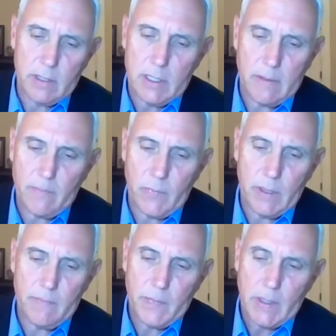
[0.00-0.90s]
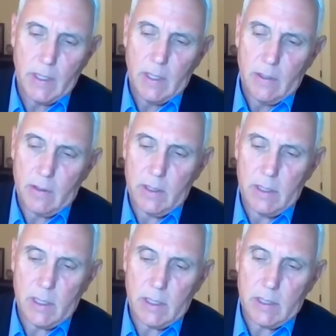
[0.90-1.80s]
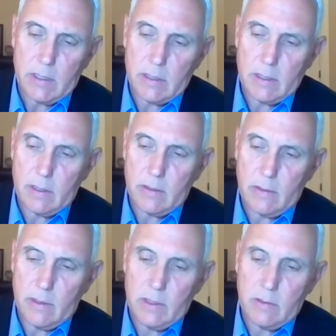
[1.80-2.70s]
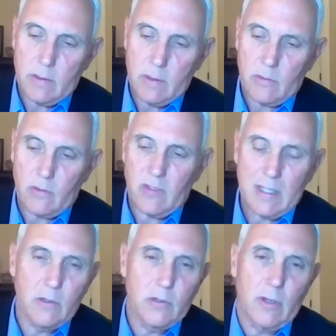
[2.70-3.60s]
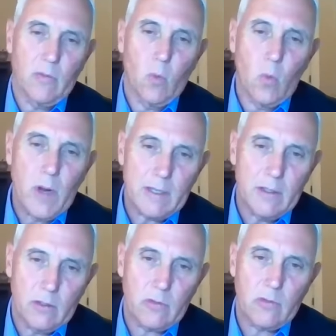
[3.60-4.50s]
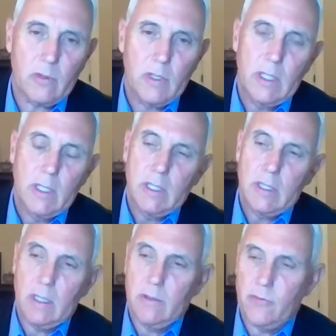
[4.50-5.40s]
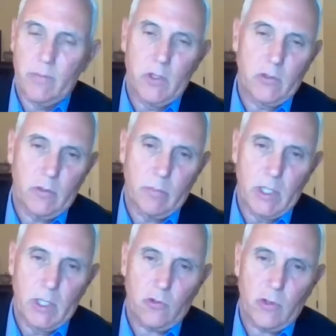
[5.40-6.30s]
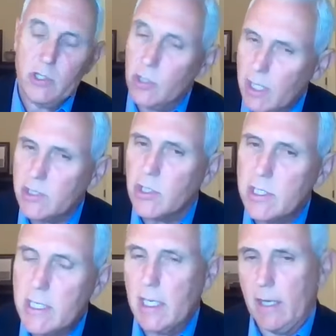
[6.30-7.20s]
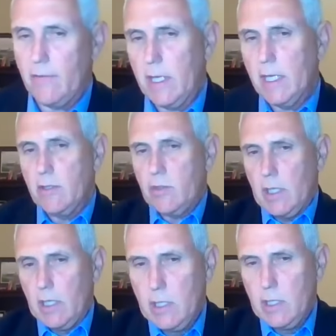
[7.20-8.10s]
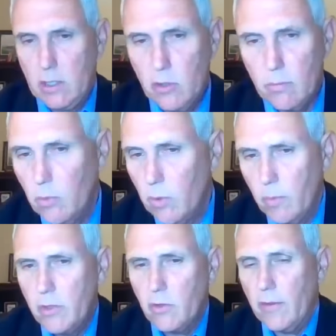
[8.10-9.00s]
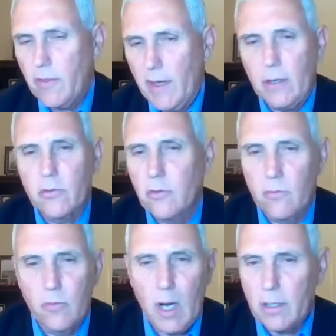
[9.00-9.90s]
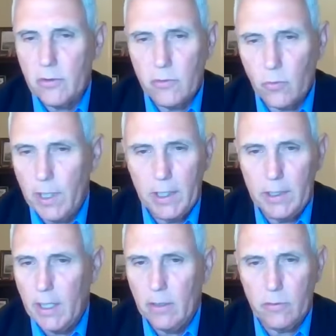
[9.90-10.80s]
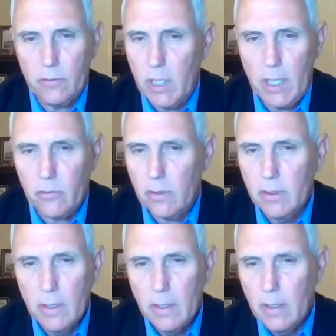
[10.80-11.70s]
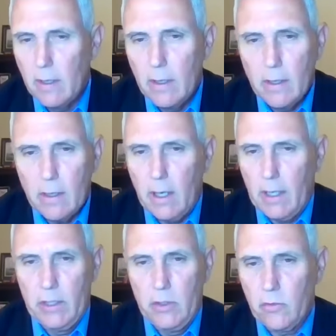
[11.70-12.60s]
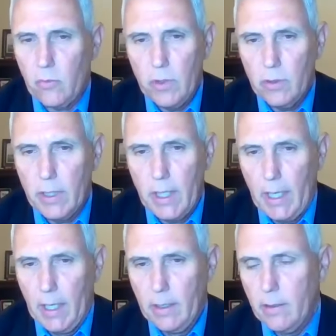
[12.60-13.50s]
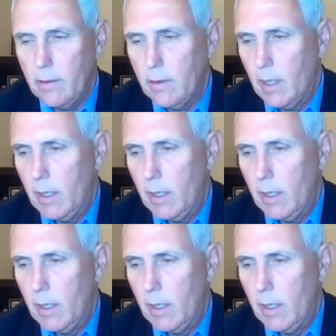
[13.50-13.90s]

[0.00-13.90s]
the the the the, the, signals of weakness from this administration, not just in Afghanistan, Daniel, but when we saw thousands of rockets raining down from Gaza on Israel, and